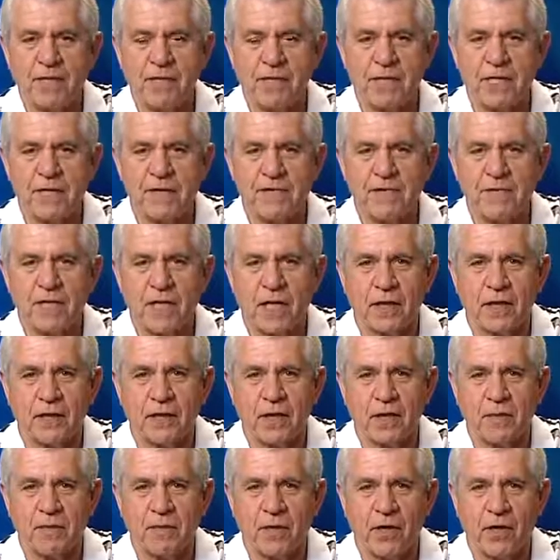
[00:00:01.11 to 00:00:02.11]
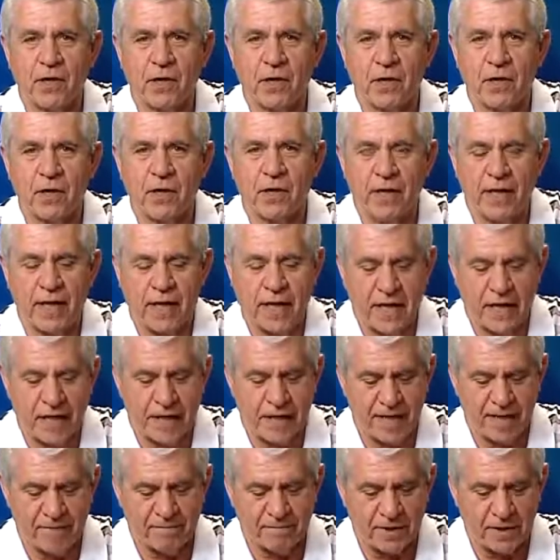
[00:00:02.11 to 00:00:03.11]
As Steve said a little bit earlier,
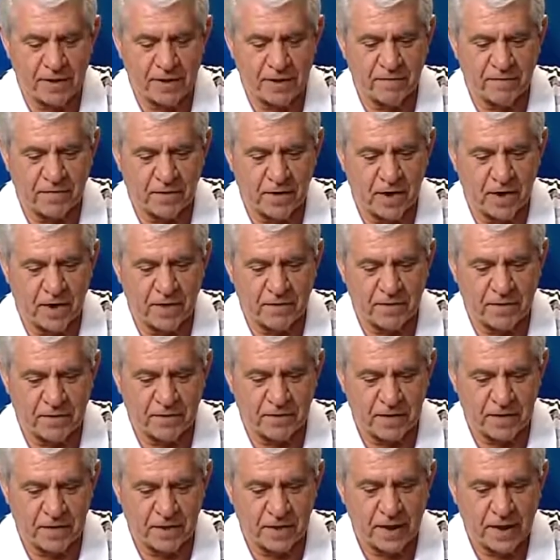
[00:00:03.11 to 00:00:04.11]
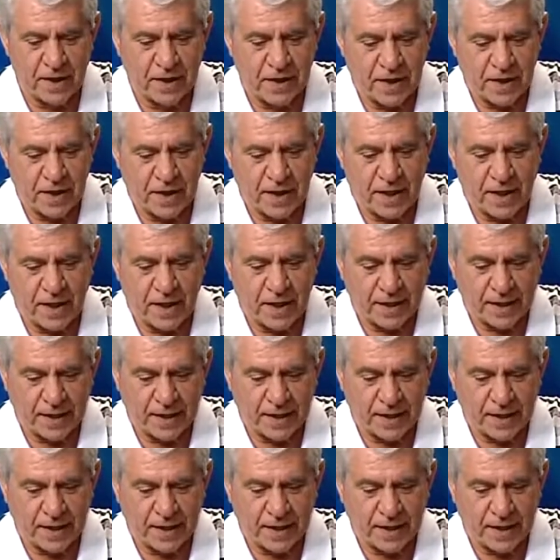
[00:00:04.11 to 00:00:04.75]
I have been involved in the,